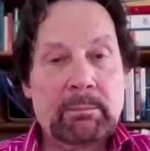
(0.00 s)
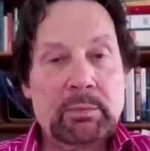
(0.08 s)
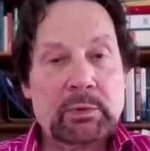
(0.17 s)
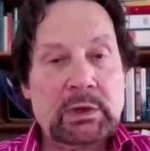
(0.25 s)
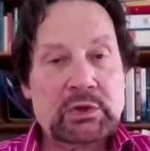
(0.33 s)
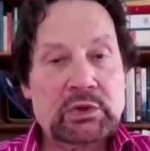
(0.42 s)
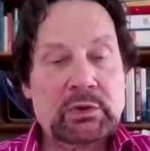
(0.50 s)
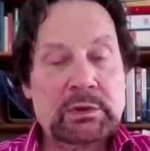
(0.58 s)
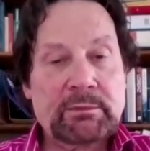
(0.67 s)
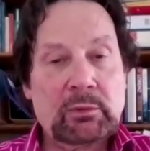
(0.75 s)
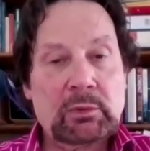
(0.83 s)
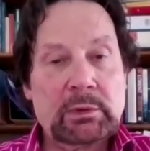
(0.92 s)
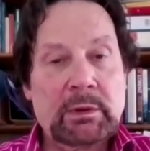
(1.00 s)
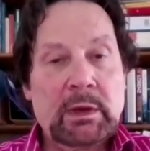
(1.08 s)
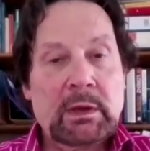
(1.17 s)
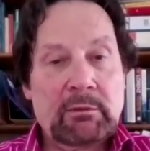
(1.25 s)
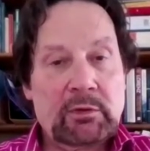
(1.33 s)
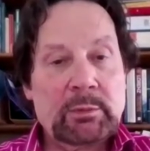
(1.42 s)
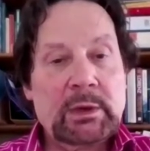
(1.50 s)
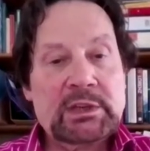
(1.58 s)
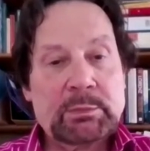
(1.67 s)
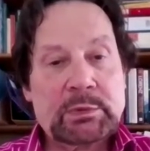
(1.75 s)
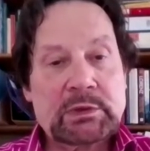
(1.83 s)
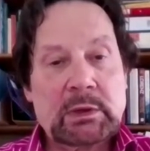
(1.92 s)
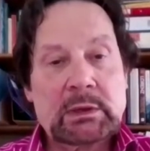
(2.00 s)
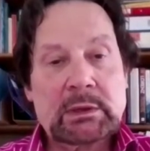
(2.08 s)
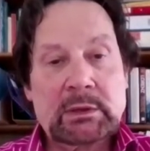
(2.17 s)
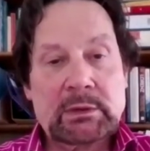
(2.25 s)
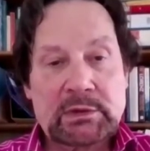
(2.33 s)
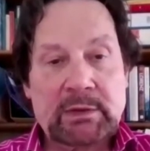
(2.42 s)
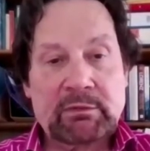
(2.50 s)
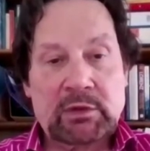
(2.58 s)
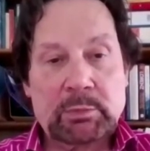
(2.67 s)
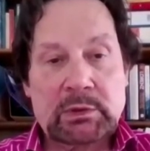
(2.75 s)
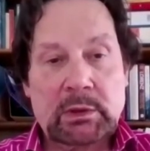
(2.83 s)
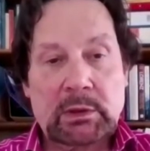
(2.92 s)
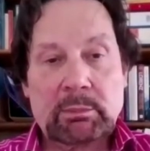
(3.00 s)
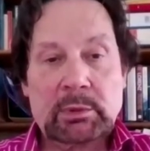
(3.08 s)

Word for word: production has fallen from 80% down to 70%,